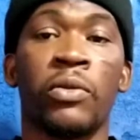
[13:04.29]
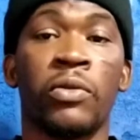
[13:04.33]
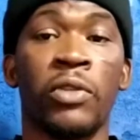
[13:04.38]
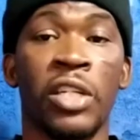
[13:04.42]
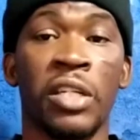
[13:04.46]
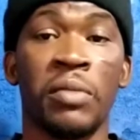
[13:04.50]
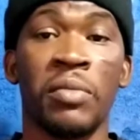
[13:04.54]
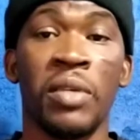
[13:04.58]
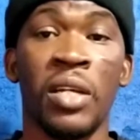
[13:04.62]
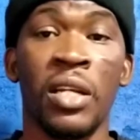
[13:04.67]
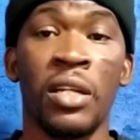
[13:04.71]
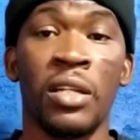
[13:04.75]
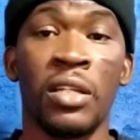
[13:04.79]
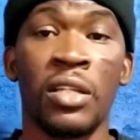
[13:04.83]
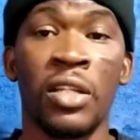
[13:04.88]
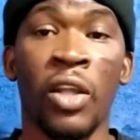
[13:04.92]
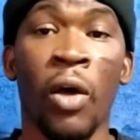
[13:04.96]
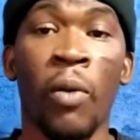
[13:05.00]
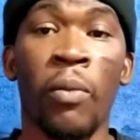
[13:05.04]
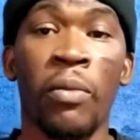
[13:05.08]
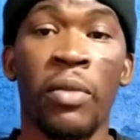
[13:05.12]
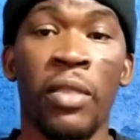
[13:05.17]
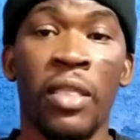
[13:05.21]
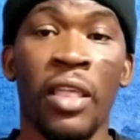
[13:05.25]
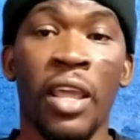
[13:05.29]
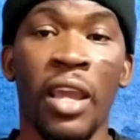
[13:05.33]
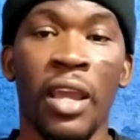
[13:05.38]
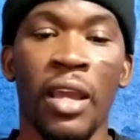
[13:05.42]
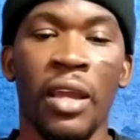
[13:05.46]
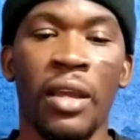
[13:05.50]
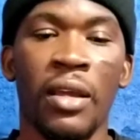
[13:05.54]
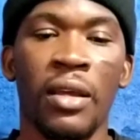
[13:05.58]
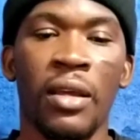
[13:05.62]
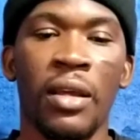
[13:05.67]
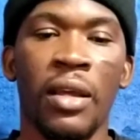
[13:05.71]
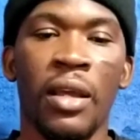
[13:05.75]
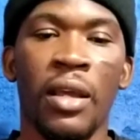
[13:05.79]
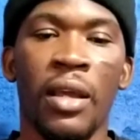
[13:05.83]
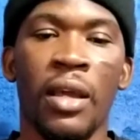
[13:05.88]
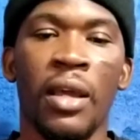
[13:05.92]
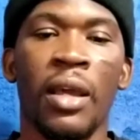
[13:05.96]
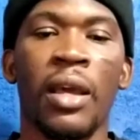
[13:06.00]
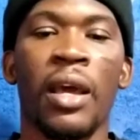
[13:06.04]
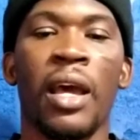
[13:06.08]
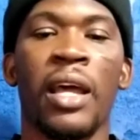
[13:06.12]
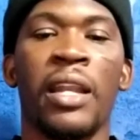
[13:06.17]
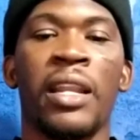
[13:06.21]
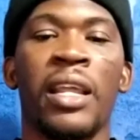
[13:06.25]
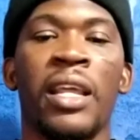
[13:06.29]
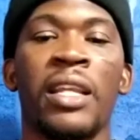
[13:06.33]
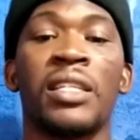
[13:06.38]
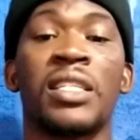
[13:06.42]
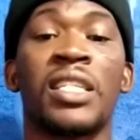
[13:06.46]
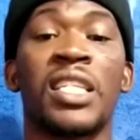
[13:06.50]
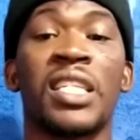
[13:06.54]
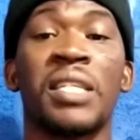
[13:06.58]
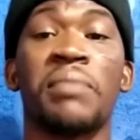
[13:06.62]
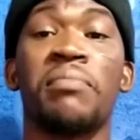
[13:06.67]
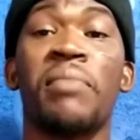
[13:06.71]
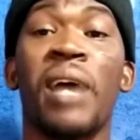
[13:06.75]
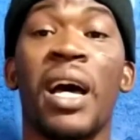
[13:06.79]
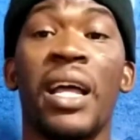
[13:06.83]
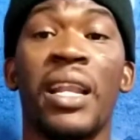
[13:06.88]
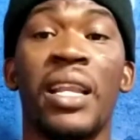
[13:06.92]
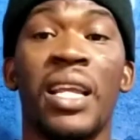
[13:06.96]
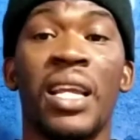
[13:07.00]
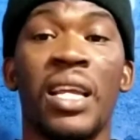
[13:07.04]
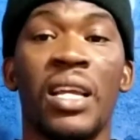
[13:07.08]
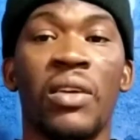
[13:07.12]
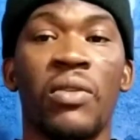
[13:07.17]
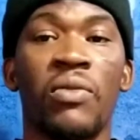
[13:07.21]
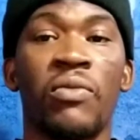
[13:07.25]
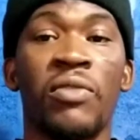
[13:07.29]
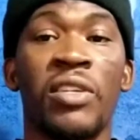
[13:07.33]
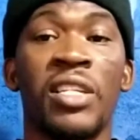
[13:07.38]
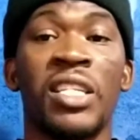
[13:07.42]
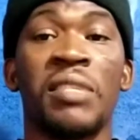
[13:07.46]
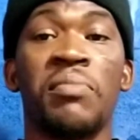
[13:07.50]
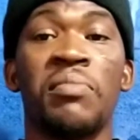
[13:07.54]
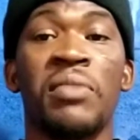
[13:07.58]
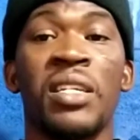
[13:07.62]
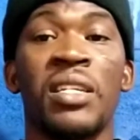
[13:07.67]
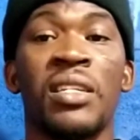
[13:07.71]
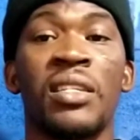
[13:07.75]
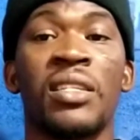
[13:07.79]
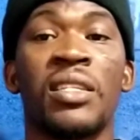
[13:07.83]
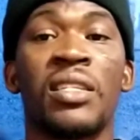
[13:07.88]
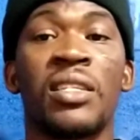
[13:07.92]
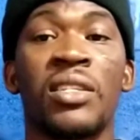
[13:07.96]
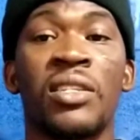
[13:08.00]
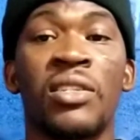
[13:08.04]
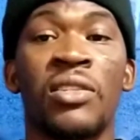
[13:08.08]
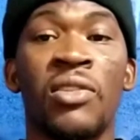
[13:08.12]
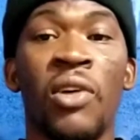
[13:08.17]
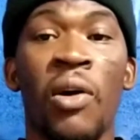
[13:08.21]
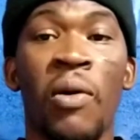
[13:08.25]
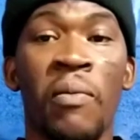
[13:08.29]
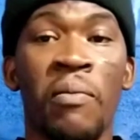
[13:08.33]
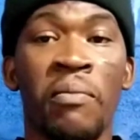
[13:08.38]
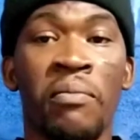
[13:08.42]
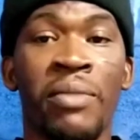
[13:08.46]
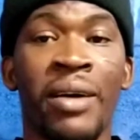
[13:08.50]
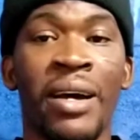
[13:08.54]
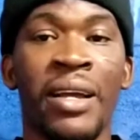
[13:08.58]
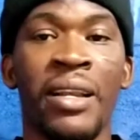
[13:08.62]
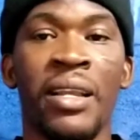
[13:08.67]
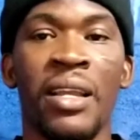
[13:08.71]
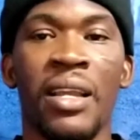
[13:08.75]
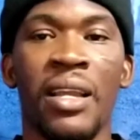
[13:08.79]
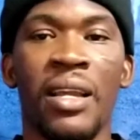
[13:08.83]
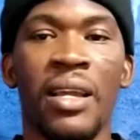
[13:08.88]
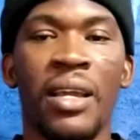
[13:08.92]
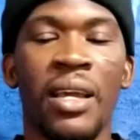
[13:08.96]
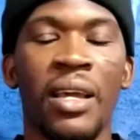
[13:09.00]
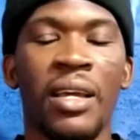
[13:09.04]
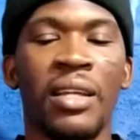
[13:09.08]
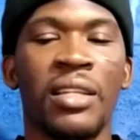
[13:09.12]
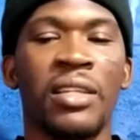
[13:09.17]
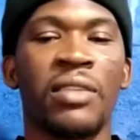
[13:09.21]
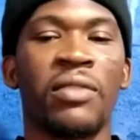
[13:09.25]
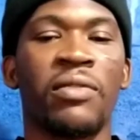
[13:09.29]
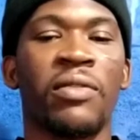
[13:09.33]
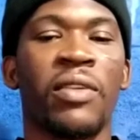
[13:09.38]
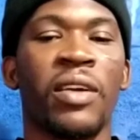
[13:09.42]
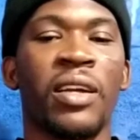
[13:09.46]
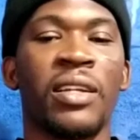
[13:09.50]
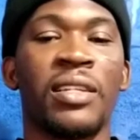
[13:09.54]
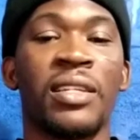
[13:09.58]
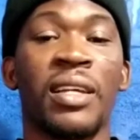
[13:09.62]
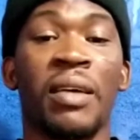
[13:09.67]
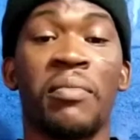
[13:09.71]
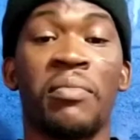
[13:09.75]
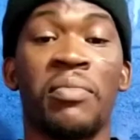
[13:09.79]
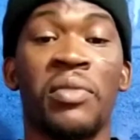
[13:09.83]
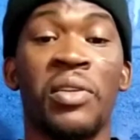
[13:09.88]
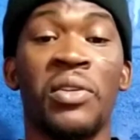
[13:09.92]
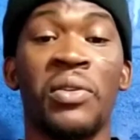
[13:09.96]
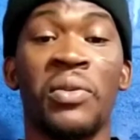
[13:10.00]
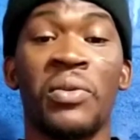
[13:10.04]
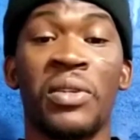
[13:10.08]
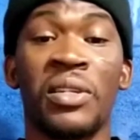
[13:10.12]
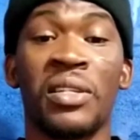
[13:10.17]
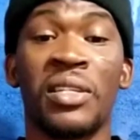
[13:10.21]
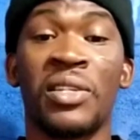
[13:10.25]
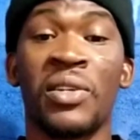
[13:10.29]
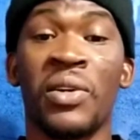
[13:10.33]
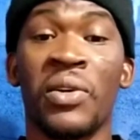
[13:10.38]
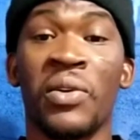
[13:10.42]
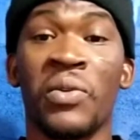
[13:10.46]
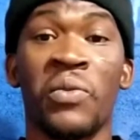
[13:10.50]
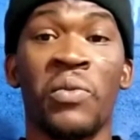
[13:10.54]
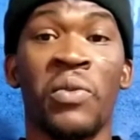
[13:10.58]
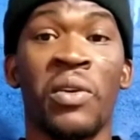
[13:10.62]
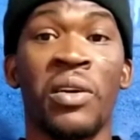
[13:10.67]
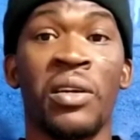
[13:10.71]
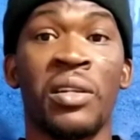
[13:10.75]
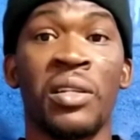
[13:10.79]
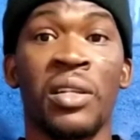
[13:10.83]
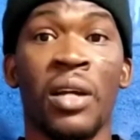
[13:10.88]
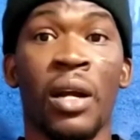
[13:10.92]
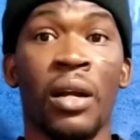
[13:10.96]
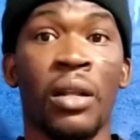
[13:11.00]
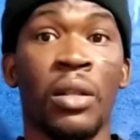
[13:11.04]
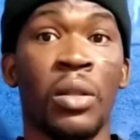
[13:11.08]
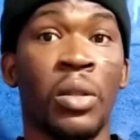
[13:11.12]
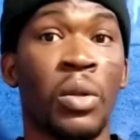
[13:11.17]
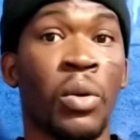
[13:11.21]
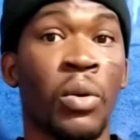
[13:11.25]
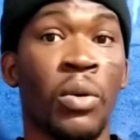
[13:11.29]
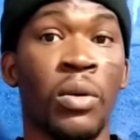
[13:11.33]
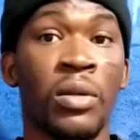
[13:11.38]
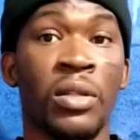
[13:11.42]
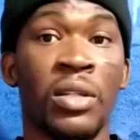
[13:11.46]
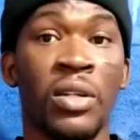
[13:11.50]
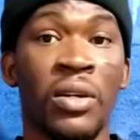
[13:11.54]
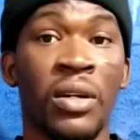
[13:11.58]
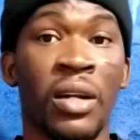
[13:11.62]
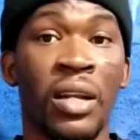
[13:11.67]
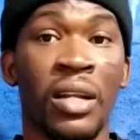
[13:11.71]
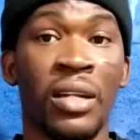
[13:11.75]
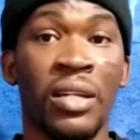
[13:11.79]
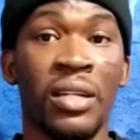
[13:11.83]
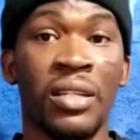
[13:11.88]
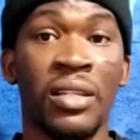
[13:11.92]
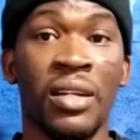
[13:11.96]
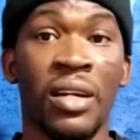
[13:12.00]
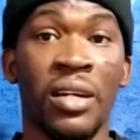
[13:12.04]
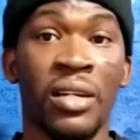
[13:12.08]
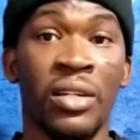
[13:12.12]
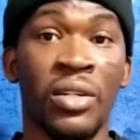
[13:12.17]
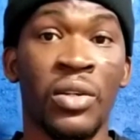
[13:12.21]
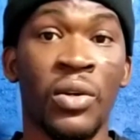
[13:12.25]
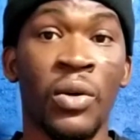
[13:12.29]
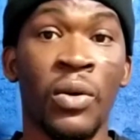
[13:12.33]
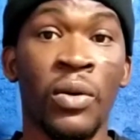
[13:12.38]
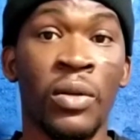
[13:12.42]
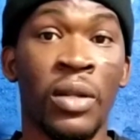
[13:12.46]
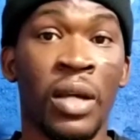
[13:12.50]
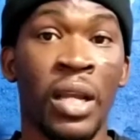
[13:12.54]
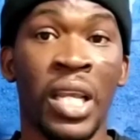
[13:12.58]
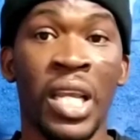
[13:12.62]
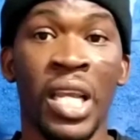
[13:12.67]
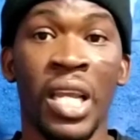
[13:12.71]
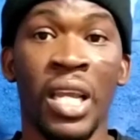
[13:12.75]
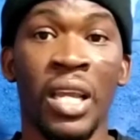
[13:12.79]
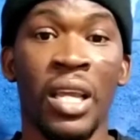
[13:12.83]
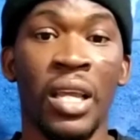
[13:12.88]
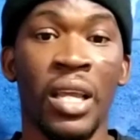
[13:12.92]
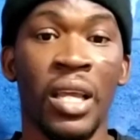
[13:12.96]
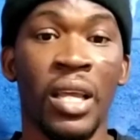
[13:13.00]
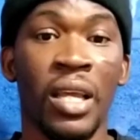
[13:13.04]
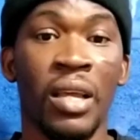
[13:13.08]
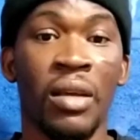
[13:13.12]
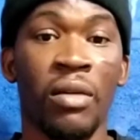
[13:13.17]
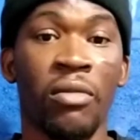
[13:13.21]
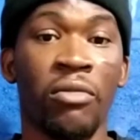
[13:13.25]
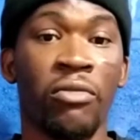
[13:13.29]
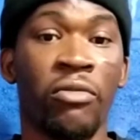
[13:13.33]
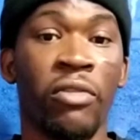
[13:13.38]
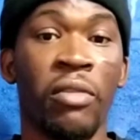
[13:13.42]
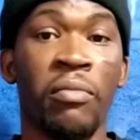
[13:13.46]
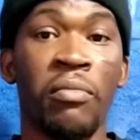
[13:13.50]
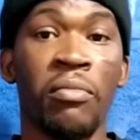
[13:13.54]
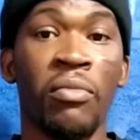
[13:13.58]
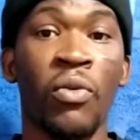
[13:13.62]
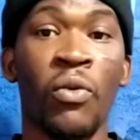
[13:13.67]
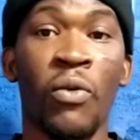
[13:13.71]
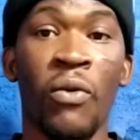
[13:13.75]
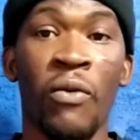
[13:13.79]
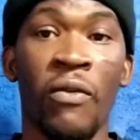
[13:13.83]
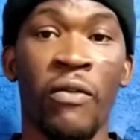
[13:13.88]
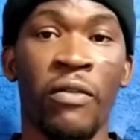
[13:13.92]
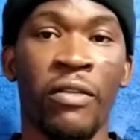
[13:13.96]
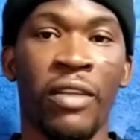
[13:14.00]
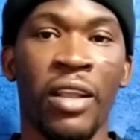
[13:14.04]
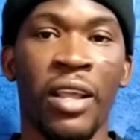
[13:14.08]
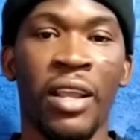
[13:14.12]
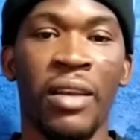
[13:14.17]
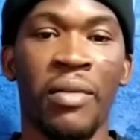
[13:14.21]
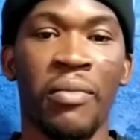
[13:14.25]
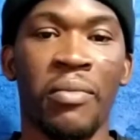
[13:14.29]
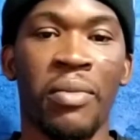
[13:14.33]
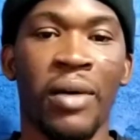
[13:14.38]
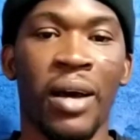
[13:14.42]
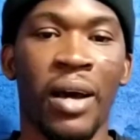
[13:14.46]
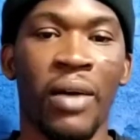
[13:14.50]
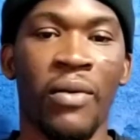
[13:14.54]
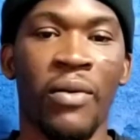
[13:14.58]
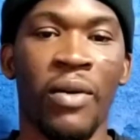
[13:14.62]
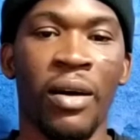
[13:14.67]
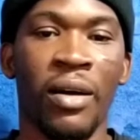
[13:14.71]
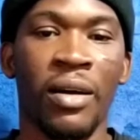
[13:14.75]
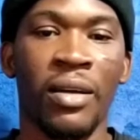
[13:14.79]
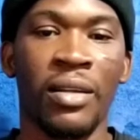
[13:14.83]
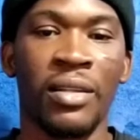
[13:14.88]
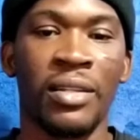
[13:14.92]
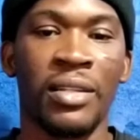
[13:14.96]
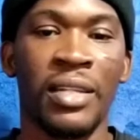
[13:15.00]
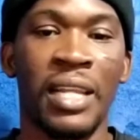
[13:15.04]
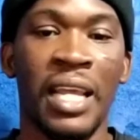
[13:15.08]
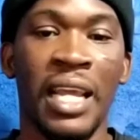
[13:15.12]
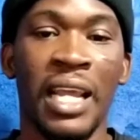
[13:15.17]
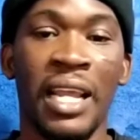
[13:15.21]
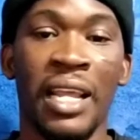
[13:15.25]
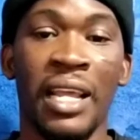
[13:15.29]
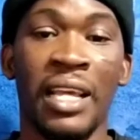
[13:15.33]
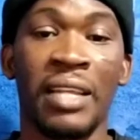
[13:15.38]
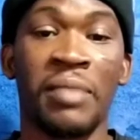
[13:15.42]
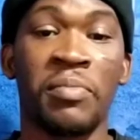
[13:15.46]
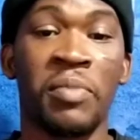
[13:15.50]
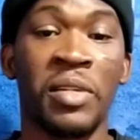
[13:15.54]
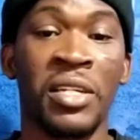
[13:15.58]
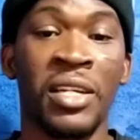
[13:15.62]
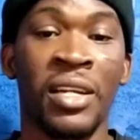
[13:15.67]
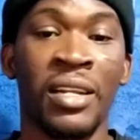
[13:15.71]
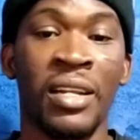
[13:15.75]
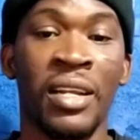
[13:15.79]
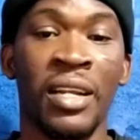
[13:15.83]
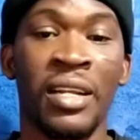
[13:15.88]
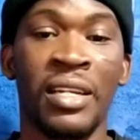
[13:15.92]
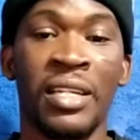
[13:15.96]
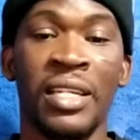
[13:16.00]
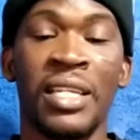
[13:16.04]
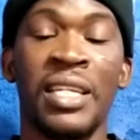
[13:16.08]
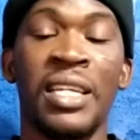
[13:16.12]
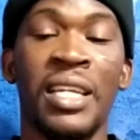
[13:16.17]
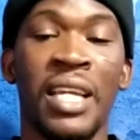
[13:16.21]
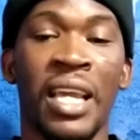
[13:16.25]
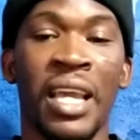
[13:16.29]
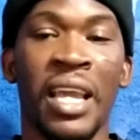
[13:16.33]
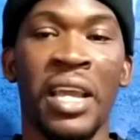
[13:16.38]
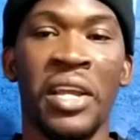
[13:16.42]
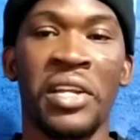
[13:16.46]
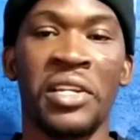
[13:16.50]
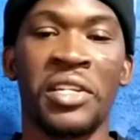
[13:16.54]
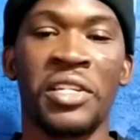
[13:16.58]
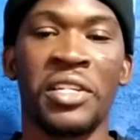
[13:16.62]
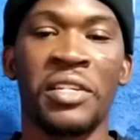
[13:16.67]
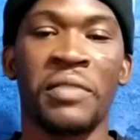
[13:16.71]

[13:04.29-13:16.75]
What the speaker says: which means something, and then smaddy, which means somebody. So for example, you notice certain words are certain letters are totally removed in Patwa. Especially the th